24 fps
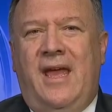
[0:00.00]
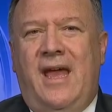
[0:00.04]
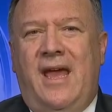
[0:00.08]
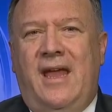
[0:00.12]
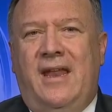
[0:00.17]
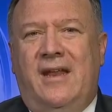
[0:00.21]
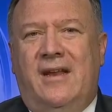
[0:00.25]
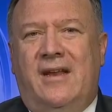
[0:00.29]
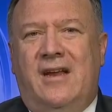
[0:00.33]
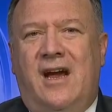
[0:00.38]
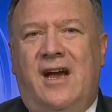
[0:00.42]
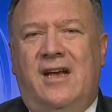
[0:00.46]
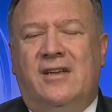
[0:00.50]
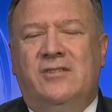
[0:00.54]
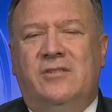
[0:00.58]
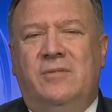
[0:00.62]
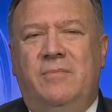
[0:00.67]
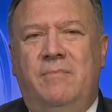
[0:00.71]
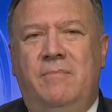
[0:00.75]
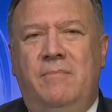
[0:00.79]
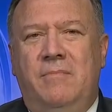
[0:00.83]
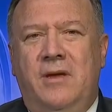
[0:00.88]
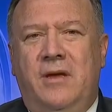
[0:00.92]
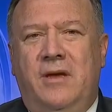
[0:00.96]
and had
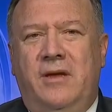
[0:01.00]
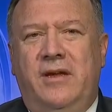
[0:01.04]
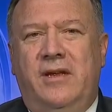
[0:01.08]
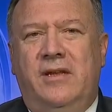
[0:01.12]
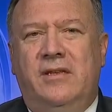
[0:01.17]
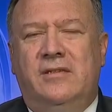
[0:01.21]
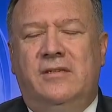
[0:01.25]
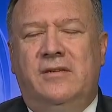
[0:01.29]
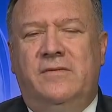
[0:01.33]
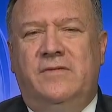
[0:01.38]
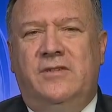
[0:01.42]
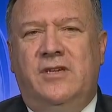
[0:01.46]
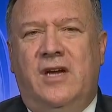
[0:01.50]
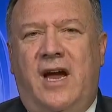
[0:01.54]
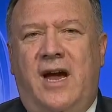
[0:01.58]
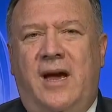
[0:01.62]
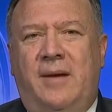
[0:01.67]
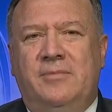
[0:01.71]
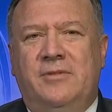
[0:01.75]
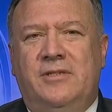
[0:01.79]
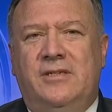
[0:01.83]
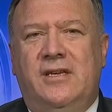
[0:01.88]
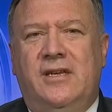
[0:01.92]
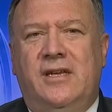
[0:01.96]
cost millions of
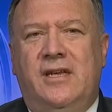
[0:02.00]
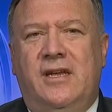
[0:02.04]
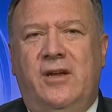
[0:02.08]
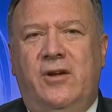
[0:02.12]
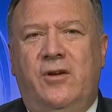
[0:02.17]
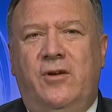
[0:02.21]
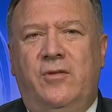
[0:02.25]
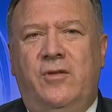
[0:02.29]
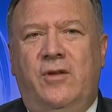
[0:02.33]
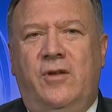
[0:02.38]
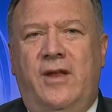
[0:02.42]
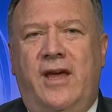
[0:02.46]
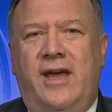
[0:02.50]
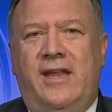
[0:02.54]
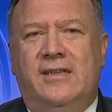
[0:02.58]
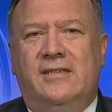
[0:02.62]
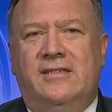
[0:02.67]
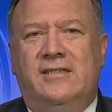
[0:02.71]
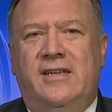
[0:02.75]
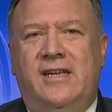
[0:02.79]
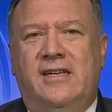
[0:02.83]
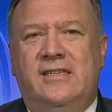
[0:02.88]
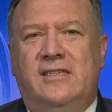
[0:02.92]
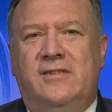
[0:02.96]
jobs here in the United
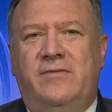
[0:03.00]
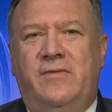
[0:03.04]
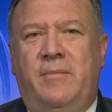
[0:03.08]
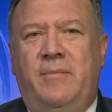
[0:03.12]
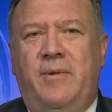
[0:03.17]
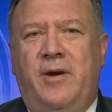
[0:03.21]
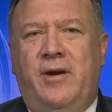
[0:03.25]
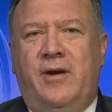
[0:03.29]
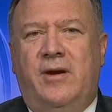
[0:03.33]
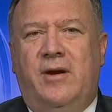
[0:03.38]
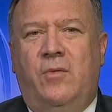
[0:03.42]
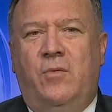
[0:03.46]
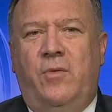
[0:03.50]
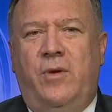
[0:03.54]
States of America.